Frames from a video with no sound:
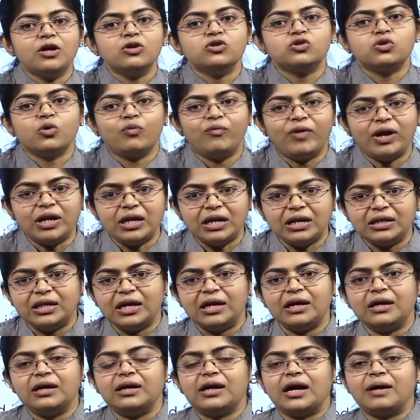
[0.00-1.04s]
so when
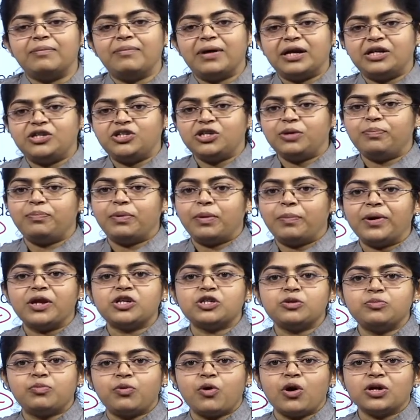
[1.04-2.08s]
the budget
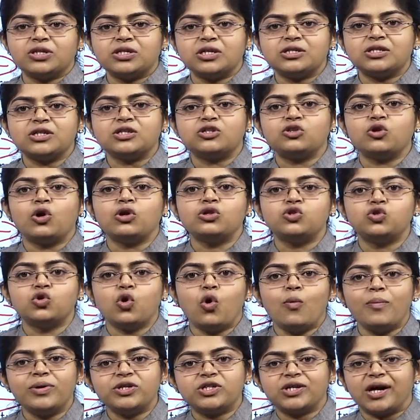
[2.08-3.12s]
preparation process is not so
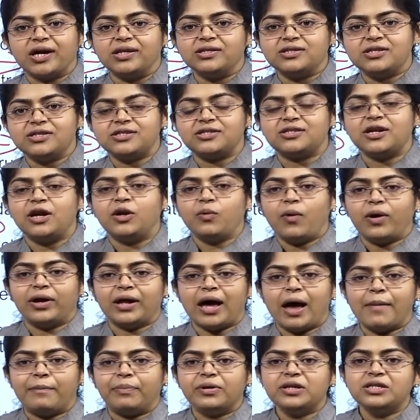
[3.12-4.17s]
much consistent, what
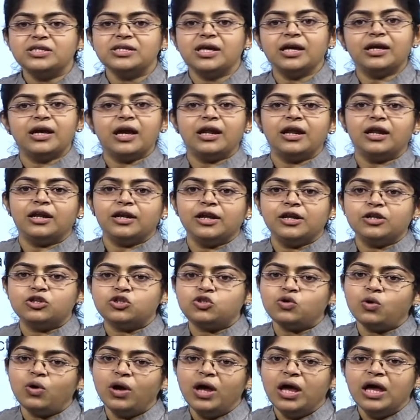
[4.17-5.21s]
happens? Again, it leads
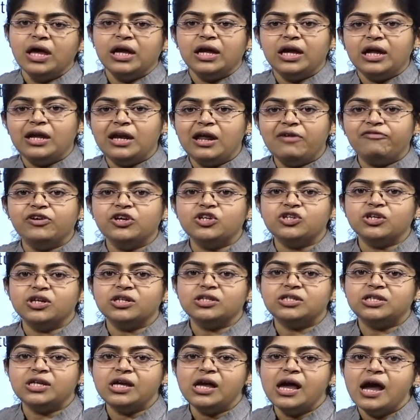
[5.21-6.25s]
to
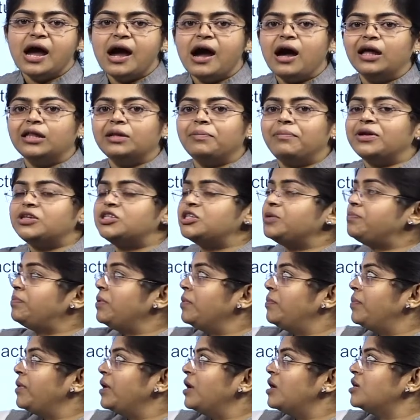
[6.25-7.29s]
inefficiency and the budget
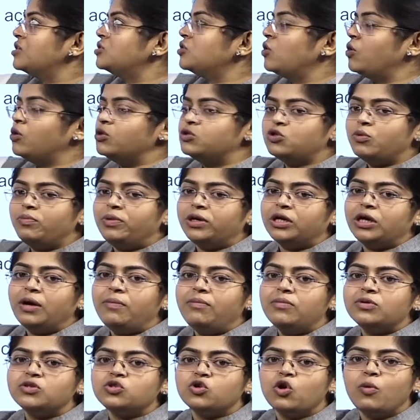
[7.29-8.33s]
preparers also become
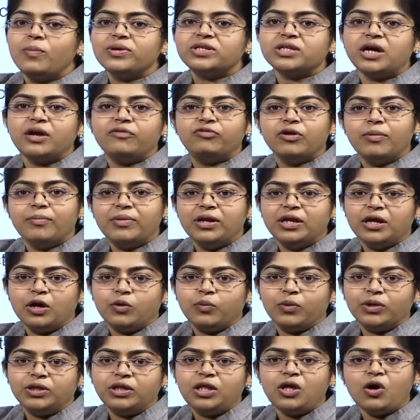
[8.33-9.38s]
so much unfamiliar
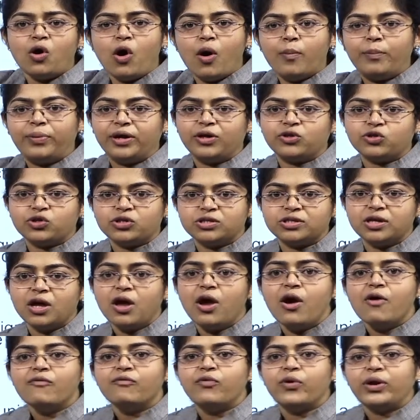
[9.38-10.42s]
with the operations.
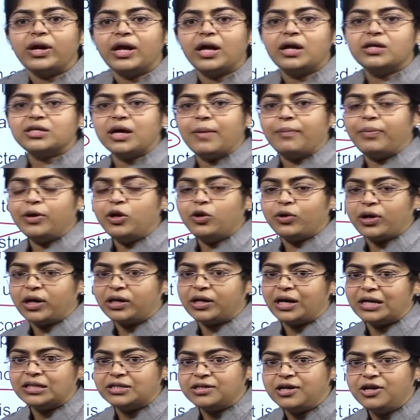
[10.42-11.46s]
For an example, you can
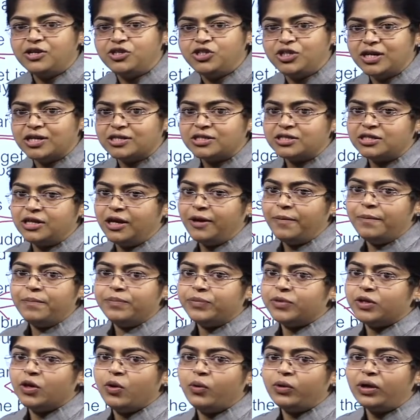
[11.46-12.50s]
consider GST.
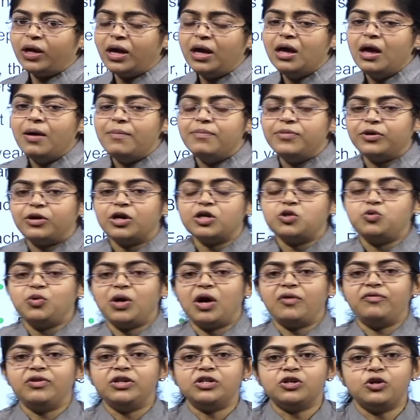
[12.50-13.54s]
Okay, because we
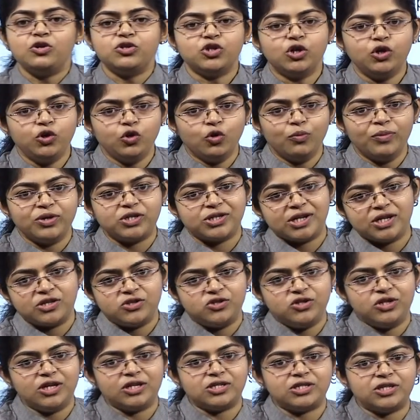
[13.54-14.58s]
have introduced new measures,
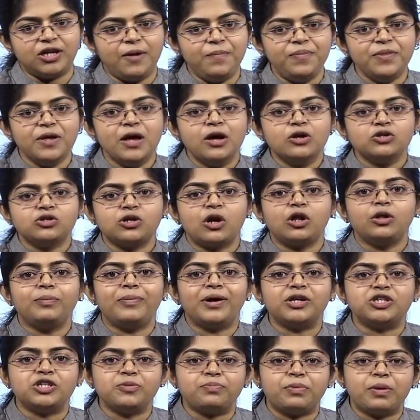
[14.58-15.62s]
GST. So now the
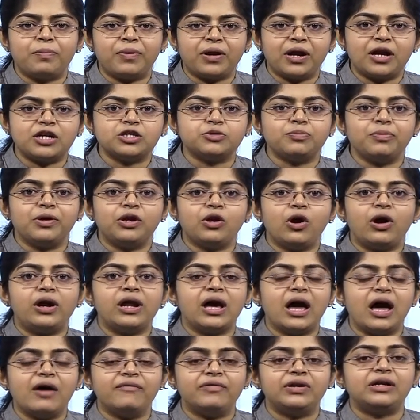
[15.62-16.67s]
budget preparers may not
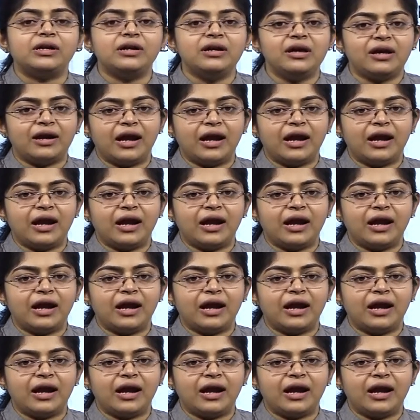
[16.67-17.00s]
have a clear